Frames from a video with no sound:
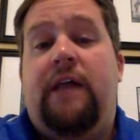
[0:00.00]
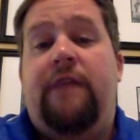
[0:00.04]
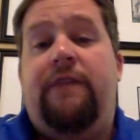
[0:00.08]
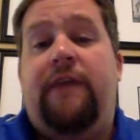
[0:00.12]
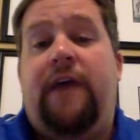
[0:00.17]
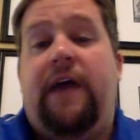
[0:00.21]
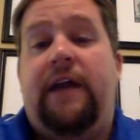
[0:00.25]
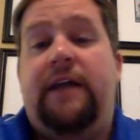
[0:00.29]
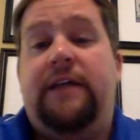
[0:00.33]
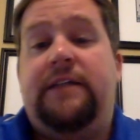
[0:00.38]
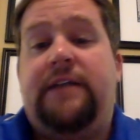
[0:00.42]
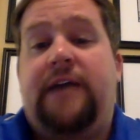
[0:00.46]

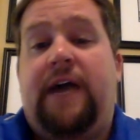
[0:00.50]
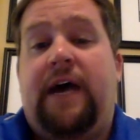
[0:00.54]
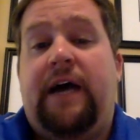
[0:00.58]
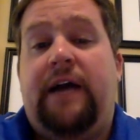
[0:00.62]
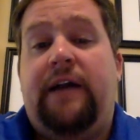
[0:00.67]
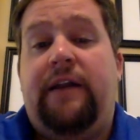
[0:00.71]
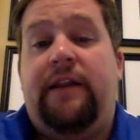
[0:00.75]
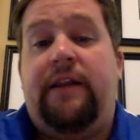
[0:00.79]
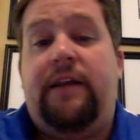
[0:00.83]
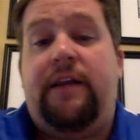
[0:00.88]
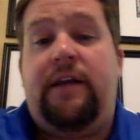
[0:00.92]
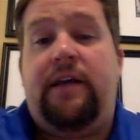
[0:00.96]
that is
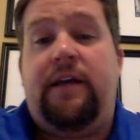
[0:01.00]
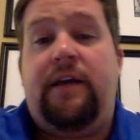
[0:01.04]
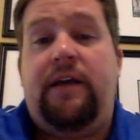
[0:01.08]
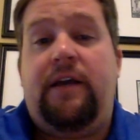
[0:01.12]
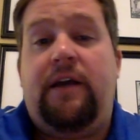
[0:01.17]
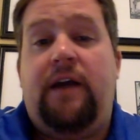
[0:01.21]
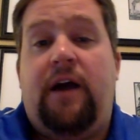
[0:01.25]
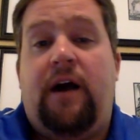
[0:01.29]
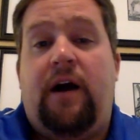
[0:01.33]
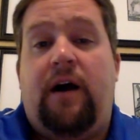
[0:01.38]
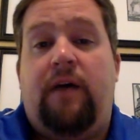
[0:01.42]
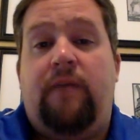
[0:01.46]
on
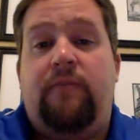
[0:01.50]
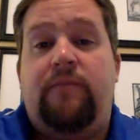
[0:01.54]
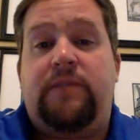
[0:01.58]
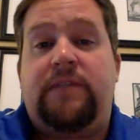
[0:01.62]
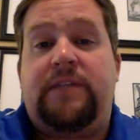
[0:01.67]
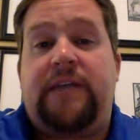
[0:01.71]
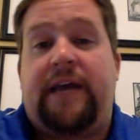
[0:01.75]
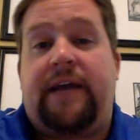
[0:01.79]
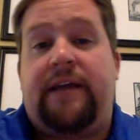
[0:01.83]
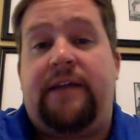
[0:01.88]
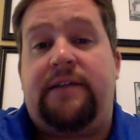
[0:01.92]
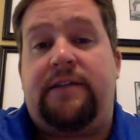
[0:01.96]
the
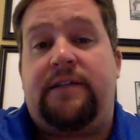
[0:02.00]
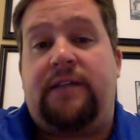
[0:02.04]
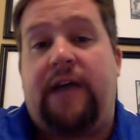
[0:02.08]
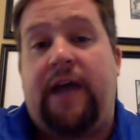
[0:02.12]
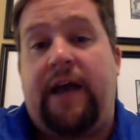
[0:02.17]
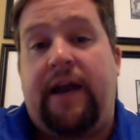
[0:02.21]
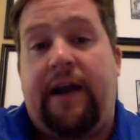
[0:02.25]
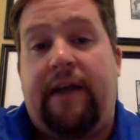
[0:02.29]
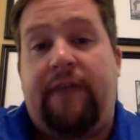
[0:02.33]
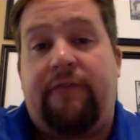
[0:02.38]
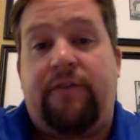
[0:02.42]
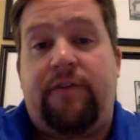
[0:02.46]
second
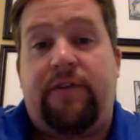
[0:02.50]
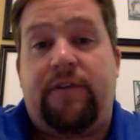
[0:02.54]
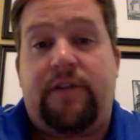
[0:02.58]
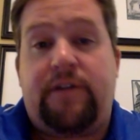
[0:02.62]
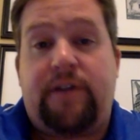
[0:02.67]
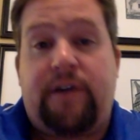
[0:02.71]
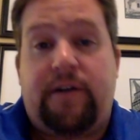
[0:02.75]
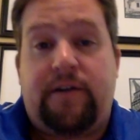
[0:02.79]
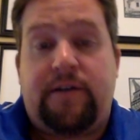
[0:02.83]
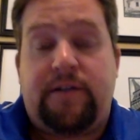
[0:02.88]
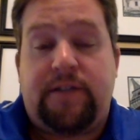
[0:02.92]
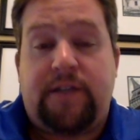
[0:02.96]
slide after the
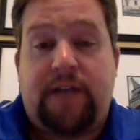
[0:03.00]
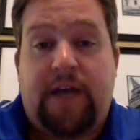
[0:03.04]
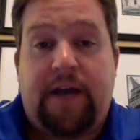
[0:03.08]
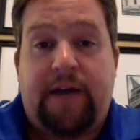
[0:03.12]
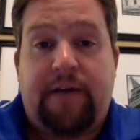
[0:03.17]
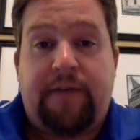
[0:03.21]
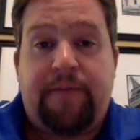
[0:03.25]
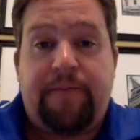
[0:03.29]
title slide.